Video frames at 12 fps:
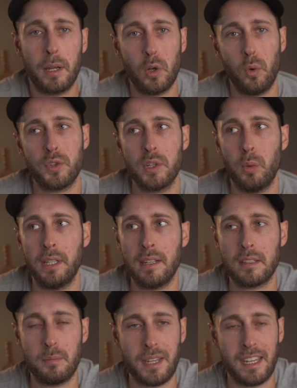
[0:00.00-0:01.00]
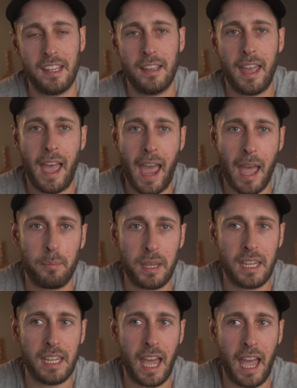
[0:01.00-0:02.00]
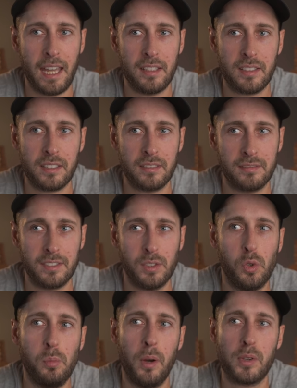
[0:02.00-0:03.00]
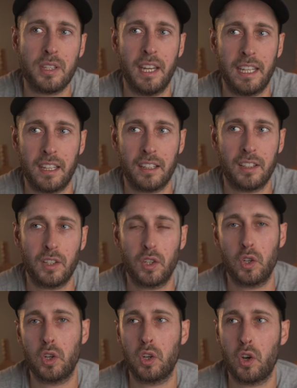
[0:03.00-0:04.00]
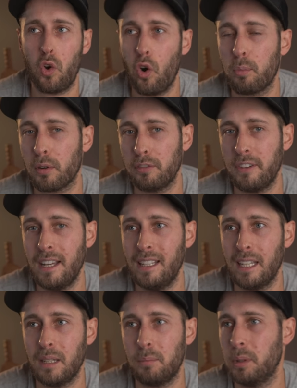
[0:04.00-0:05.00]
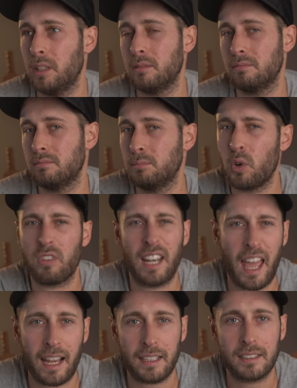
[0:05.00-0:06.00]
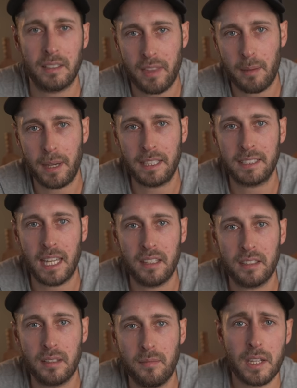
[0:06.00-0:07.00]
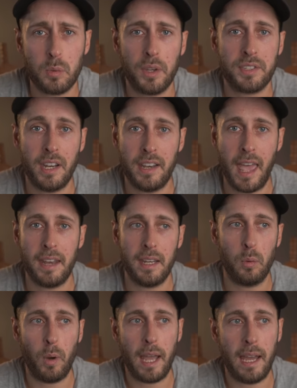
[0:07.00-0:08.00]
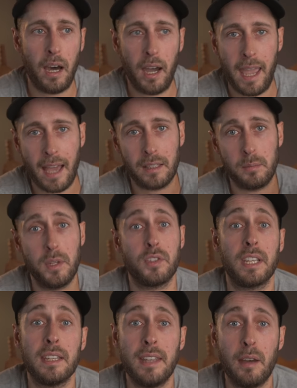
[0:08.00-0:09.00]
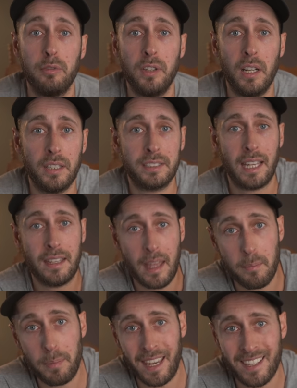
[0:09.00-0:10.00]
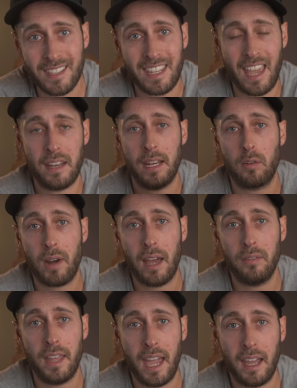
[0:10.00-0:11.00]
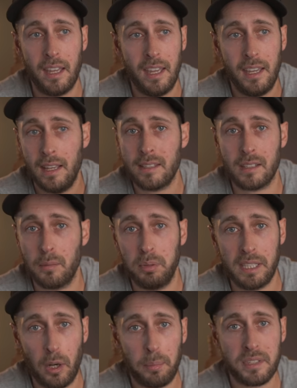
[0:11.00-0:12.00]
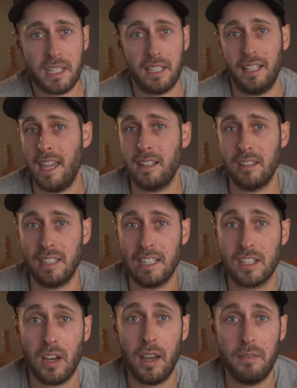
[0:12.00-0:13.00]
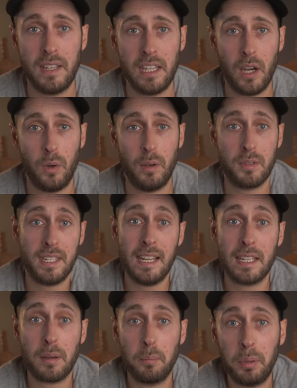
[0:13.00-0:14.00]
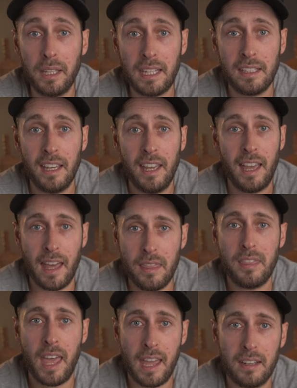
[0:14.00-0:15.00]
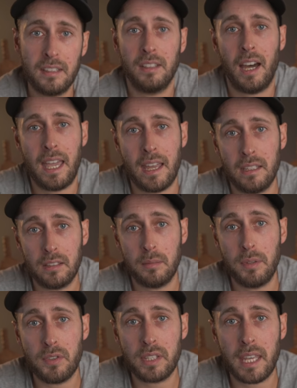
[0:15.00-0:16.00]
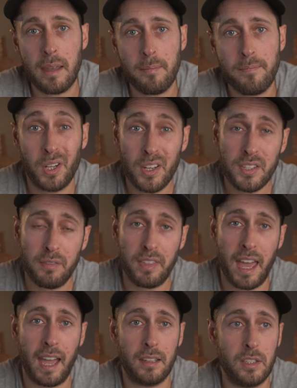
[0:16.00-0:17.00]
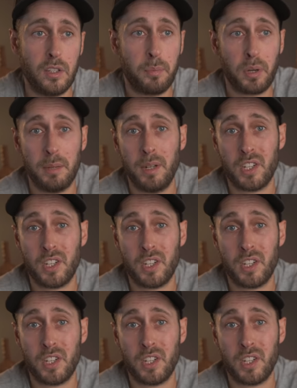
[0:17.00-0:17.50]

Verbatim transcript: but I also wanted it to be happy and almost like corporate feeling, but more relaxed, if that makes sense. This wasn't an edit where I had the music in there first and then based the edit around that. It's the complete opposite. I edited the entire video, it was nearly complete, and then I added the music in. Because of that, you could pretty